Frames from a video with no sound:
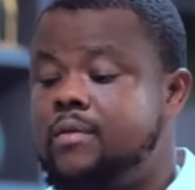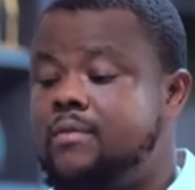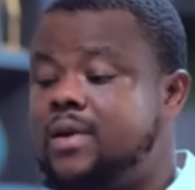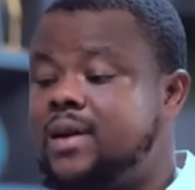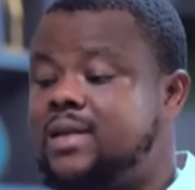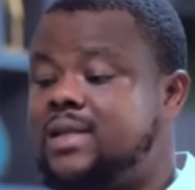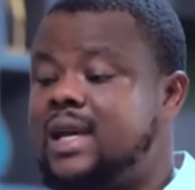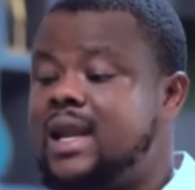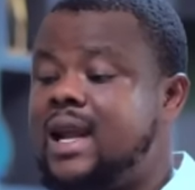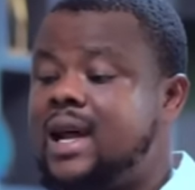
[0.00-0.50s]

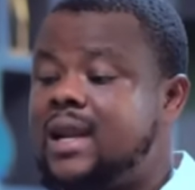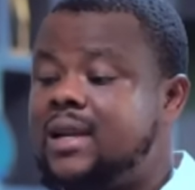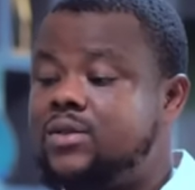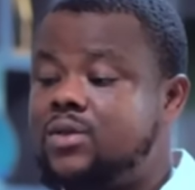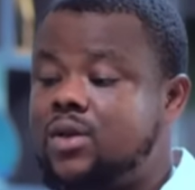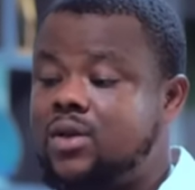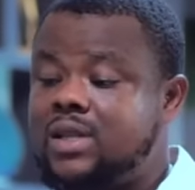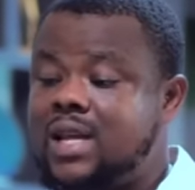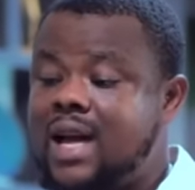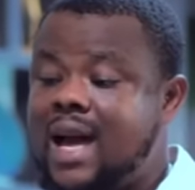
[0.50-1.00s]
My salary
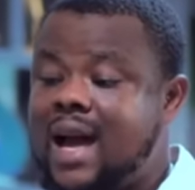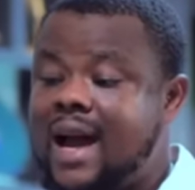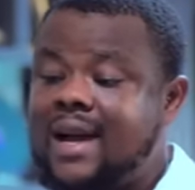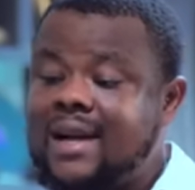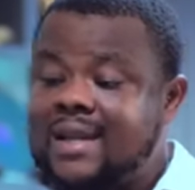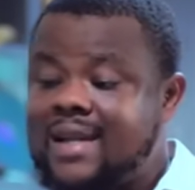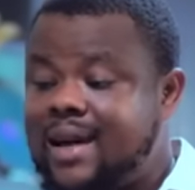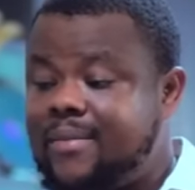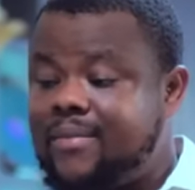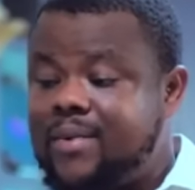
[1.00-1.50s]
just
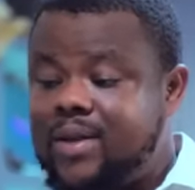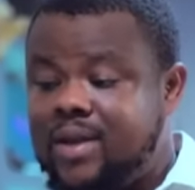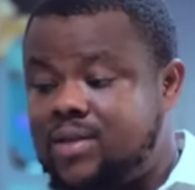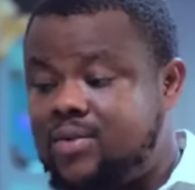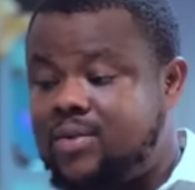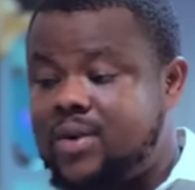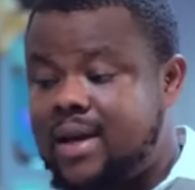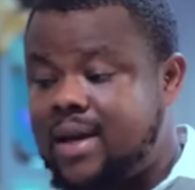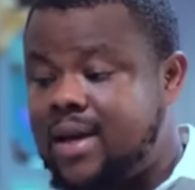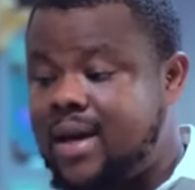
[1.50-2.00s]
hang that
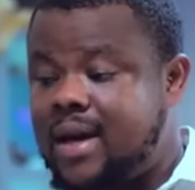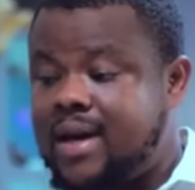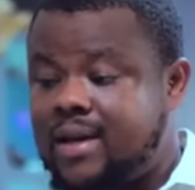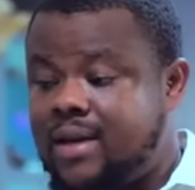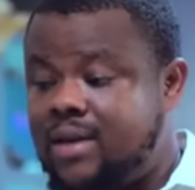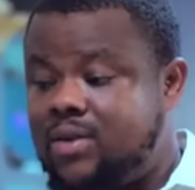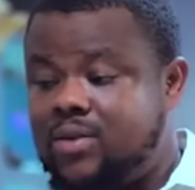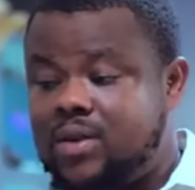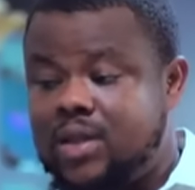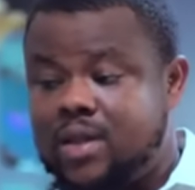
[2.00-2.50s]
place where it
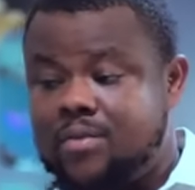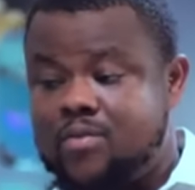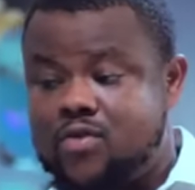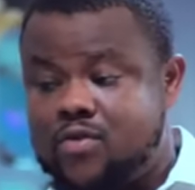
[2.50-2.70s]
hang, you know, they